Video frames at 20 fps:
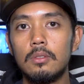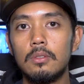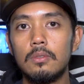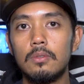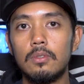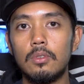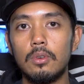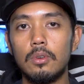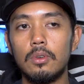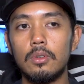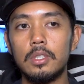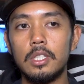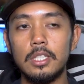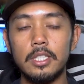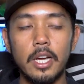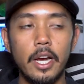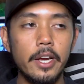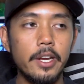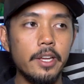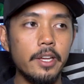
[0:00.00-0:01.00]
for
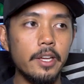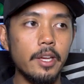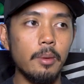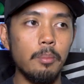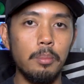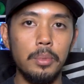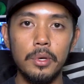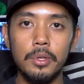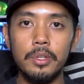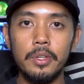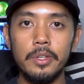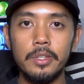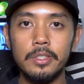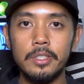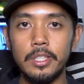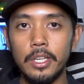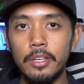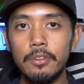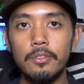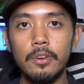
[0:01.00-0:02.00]
designing and building
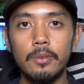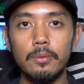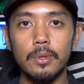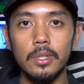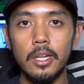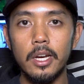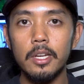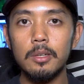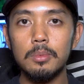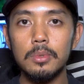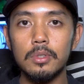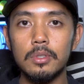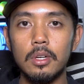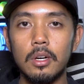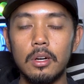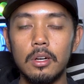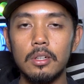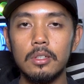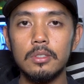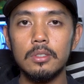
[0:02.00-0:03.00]
safe and reliable
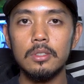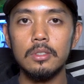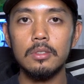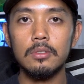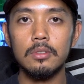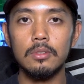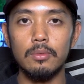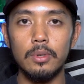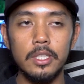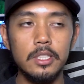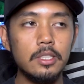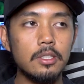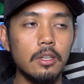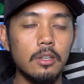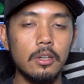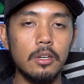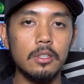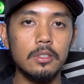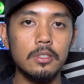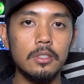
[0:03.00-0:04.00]
cars, race
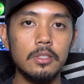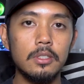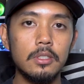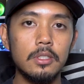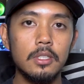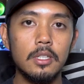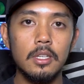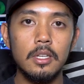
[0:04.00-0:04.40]
cars.